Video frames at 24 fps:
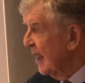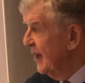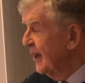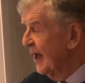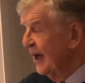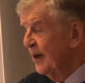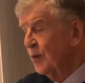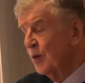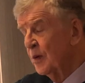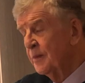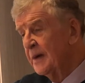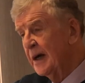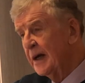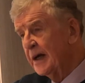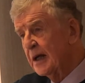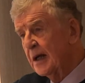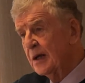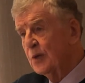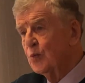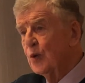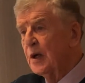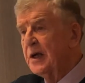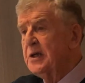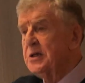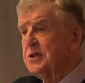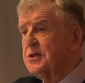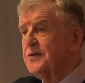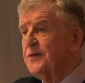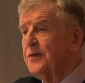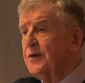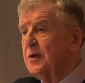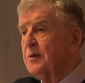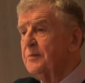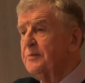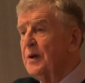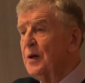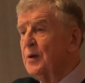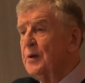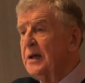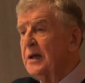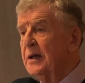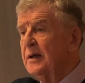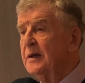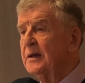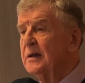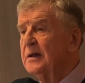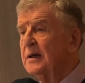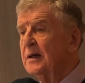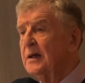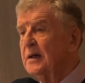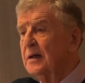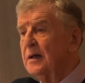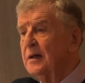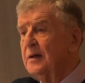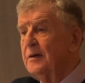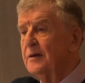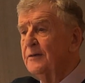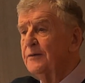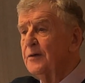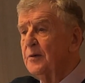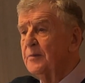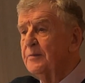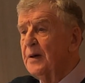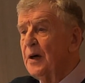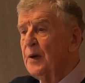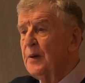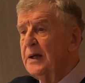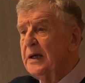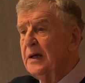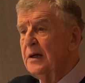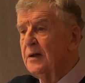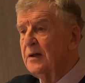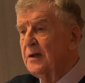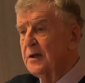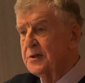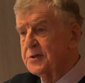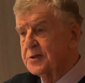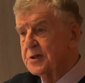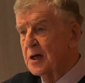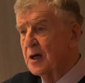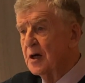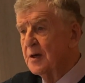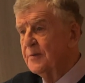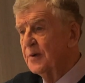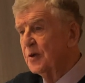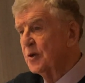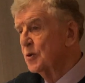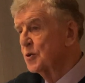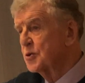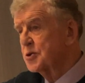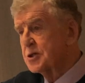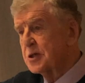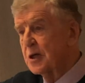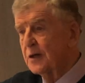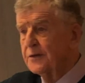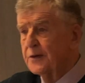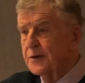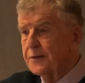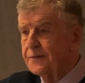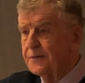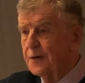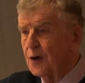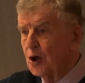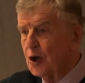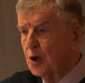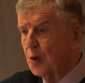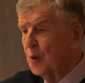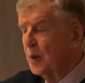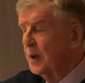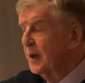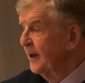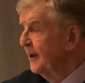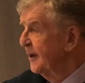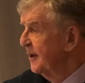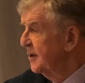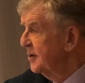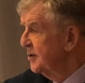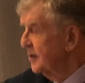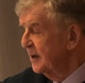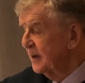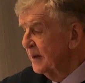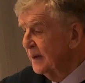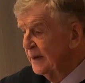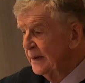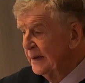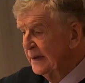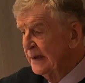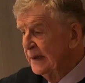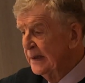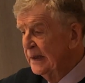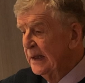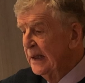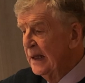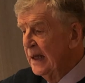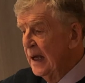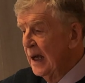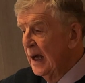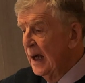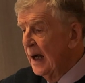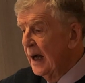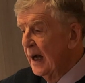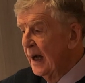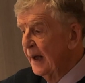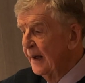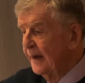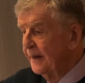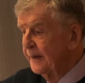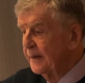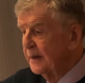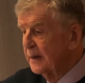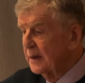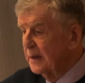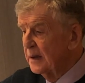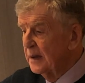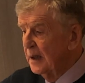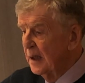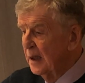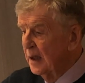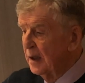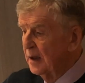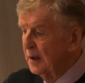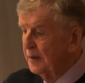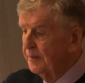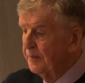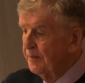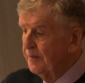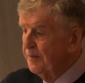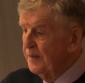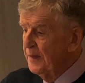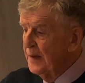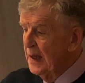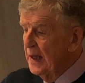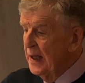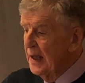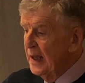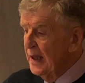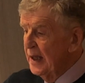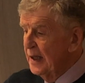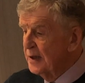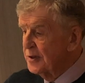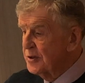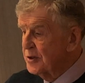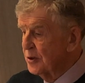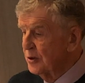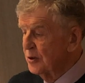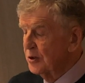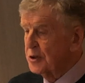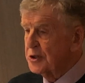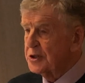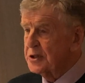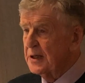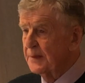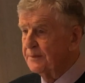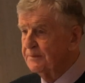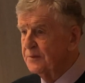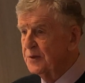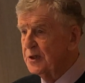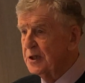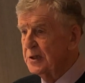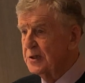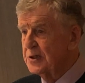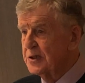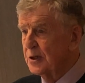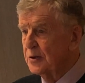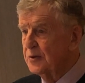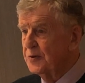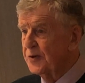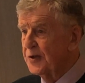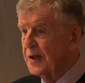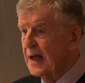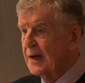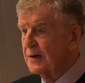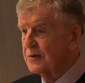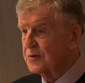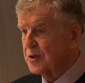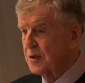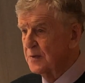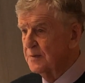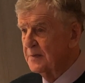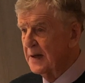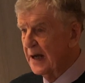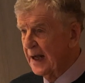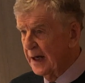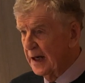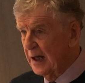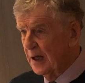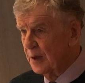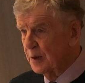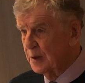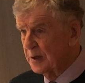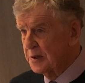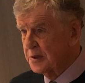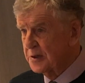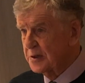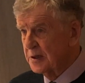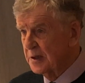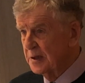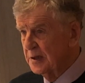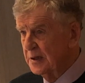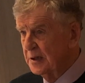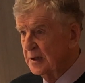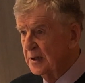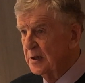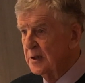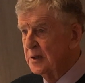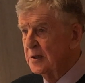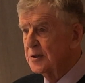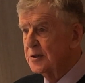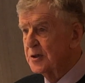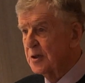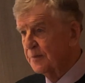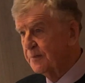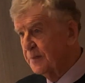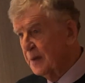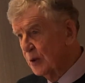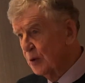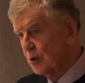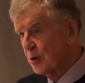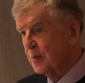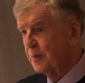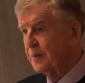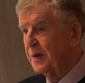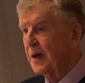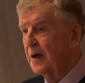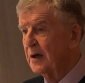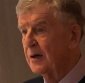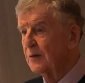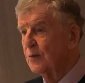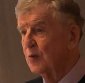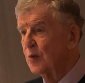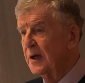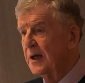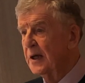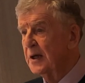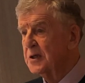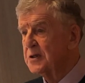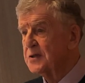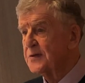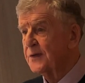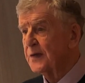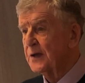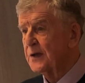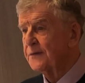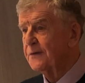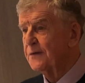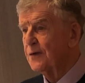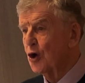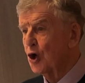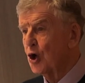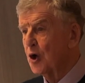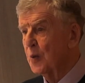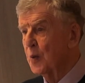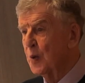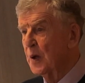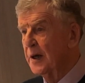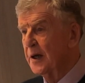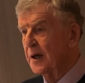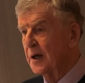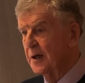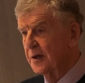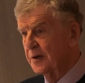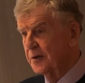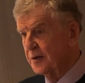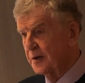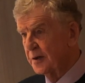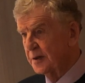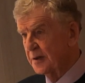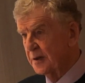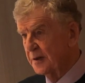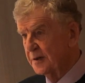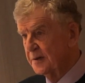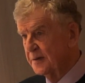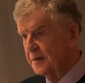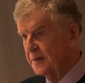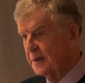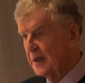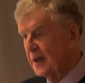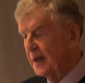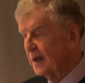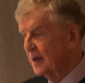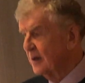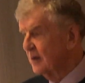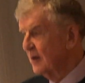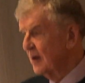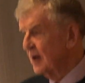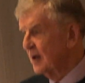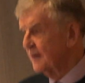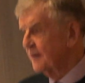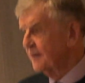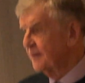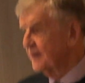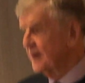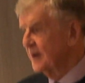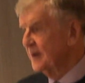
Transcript: they were making wings for the Boeing at the time, and also the Fokker 100. And it took 72,000 man-hours to build a pair of wings for the Fokker 100 aircraft.